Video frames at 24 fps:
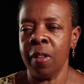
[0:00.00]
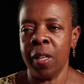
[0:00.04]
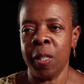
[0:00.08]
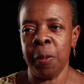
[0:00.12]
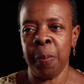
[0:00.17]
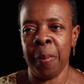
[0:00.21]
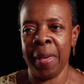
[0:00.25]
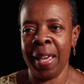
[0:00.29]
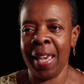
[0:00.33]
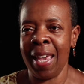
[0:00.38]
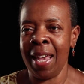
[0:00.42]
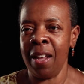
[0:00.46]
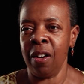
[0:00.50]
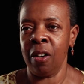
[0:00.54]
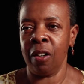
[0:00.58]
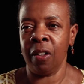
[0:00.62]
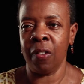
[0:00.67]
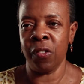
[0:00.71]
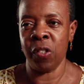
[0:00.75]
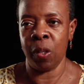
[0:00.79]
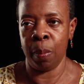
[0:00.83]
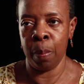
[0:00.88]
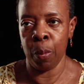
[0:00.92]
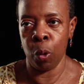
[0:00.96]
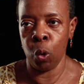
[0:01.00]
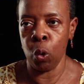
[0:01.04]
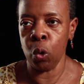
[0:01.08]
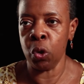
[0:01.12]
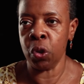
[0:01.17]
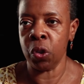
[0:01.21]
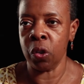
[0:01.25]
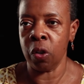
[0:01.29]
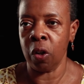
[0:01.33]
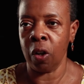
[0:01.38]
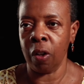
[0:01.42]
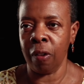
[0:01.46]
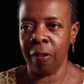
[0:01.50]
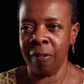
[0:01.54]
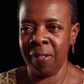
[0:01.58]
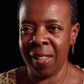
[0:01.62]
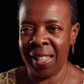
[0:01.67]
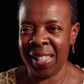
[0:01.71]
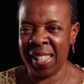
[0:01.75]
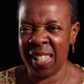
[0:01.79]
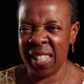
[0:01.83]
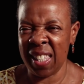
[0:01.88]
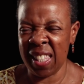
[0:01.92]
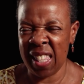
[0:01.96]
pain, all this emotion, all of
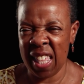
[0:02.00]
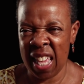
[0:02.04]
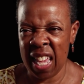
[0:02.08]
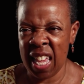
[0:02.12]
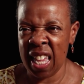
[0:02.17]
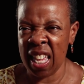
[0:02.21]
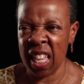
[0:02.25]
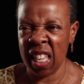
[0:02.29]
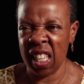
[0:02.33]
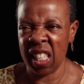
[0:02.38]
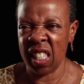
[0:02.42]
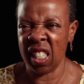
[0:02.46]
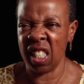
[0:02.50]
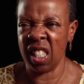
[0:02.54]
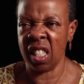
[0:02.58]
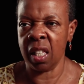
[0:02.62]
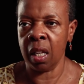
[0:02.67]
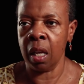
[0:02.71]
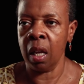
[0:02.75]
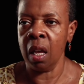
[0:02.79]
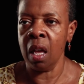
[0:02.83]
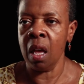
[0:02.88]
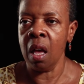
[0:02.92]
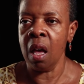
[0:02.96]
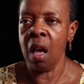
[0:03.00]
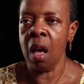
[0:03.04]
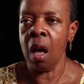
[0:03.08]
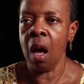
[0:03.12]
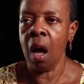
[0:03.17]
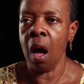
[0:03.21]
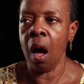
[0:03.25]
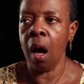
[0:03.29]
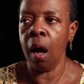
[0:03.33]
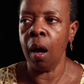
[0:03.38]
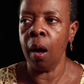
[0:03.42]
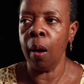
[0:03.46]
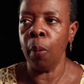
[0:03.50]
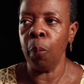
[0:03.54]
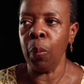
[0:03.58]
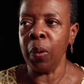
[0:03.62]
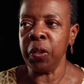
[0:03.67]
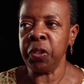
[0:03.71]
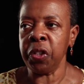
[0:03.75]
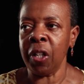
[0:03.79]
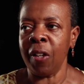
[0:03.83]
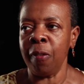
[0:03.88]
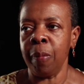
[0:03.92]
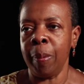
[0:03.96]
these things,
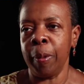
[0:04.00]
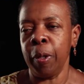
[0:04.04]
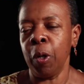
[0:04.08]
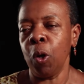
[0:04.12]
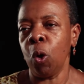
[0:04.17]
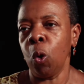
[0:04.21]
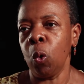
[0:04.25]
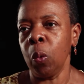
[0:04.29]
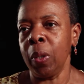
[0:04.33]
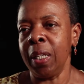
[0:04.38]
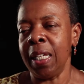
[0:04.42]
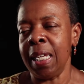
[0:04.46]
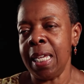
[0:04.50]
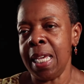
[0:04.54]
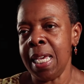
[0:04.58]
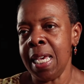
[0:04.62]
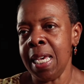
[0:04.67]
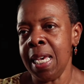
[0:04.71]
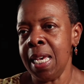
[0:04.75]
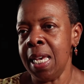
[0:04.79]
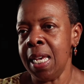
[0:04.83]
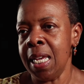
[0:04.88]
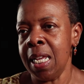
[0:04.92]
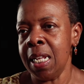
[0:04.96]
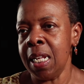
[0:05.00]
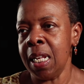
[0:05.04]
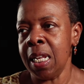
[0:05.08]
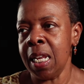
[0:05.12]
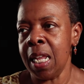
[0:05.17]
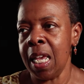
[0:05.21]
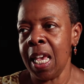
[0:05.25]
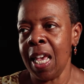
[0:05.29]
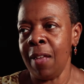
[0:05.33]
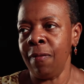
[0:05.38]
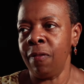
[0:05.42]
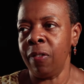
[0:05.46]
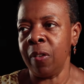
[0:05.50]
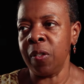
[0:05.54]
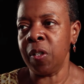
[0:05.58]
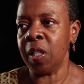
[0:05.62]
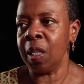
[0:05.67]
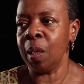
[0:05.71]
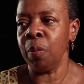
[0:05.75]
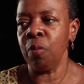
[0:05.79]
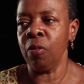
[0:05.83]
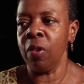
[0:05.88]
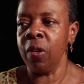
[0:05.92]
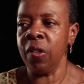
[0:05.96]
which they've been holding in. And for
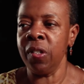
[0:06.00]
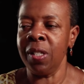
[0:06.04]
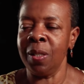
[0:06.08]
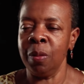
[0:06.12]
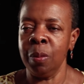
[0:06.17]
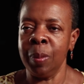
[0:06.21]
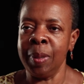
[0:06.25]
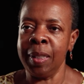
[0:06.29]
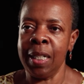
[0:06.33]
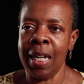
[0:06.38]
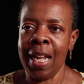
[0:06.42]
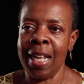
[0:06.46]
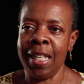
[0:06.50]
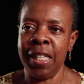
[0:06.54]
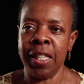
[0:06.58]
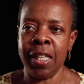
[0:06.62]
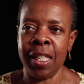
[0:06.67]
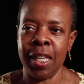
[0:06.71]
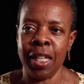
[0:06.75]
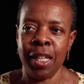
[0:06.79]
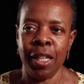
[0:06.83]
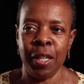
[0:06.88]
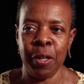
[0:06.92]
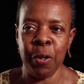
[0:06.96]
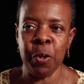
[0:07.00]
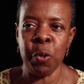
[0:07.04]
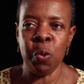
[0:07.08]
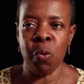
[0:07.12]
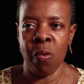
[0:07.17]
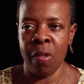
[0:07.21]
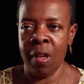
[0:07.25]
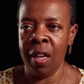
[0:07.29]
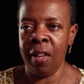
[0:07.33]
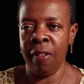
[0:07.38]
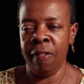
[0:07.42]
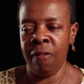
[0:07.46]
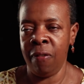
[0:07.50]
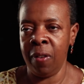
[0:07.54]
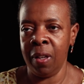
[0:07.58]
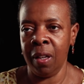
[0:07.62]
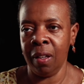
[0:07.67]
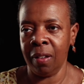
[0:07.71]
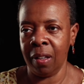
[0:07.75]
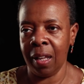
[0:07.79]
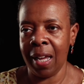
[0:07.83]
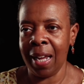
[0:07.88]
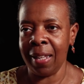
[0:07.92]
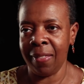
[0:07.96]
some reason, when they see you, they feel
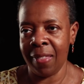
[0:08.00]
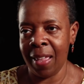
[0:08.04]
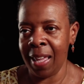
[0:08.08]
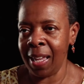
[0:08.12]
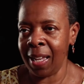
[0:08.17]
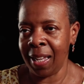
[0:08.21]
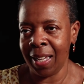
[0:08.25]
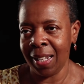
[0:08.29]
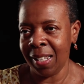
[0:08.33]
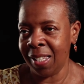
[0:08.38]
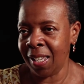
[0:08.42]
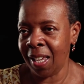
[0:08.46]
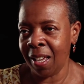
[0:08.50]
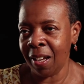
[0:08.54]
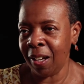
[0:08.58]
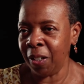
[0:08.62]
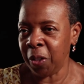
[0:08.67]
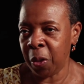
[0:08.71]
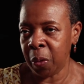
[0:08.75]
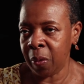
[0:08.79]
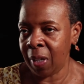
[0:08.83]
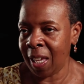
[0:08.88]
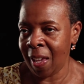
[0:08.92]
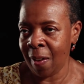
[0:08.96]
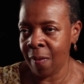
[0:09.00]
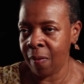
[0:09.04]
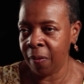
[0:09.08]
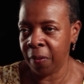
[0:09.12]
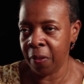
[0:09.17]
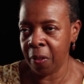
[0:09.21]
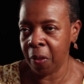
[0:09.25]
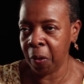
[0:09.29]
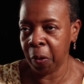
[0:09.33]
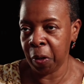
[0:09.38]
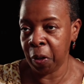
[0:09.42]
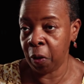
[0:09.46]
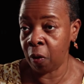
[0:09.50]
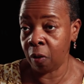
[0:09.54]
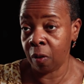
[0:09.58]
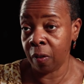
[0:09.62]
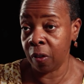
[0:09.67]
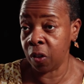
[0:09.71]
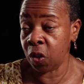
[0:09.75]
like they can tell you, even though you're a